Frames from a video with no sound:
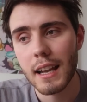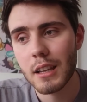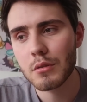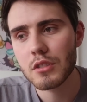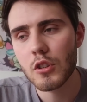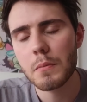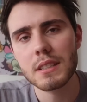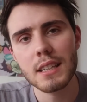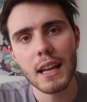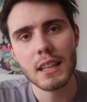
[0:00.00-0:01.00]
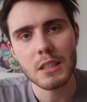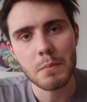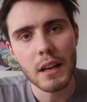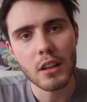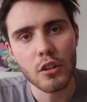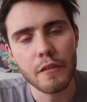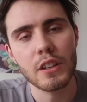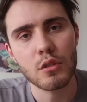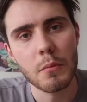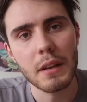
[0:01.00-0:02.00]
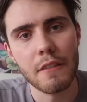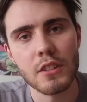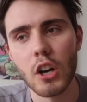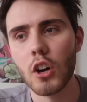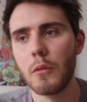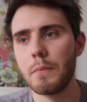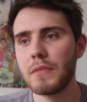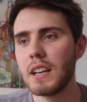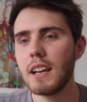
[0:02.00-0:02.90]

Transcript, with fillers: and he was super sad that his pet goldfish would be left at home.